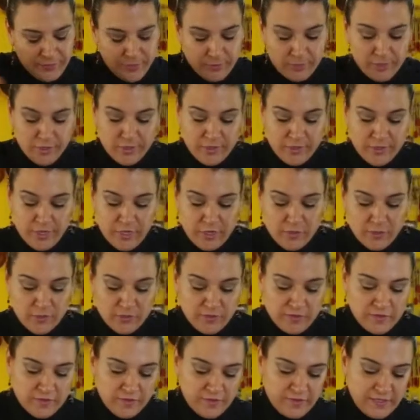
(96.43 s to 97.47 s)
So we're gonna
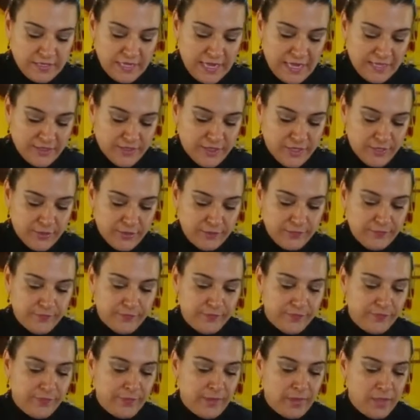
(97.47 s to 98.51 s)
use cilantro,
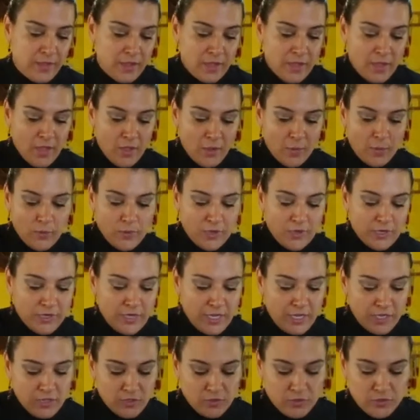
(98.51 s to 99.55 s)
we're
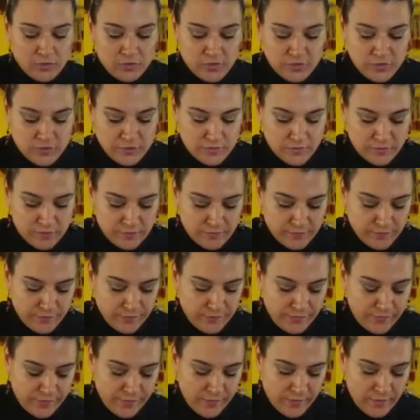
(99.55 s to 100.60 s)
gonna use
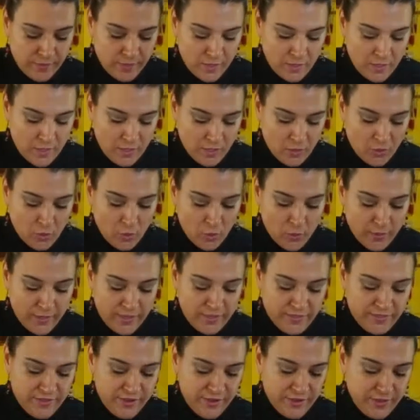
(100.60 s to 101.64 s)

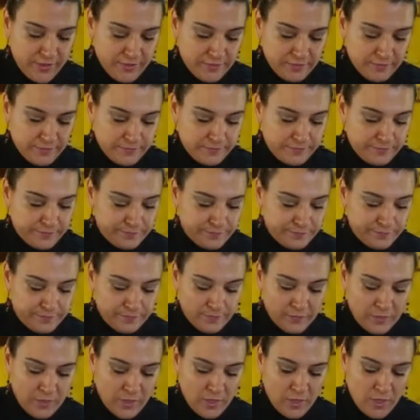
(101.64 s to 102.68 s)
coriander,
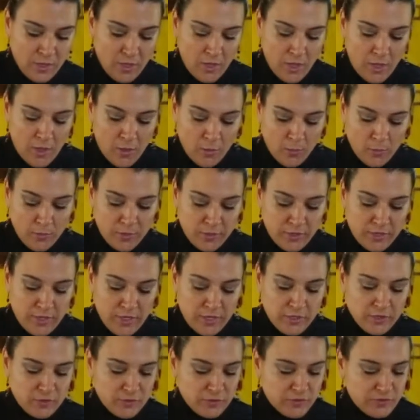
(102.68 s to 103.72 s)
we're gonna
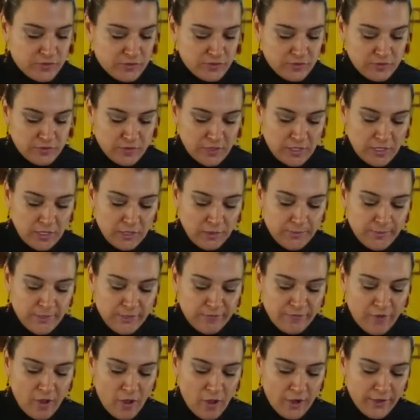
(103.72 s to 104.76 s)
use a little bit
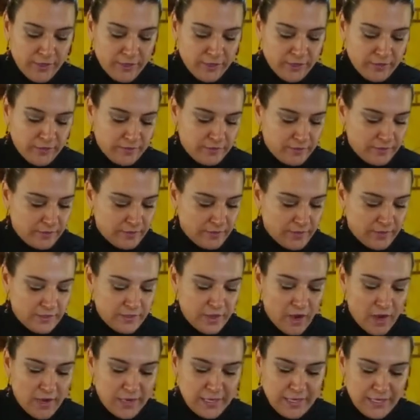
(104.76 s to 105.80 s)
of onion and
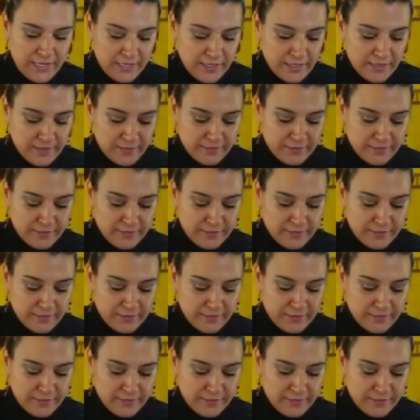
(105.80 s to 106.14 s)
garlic,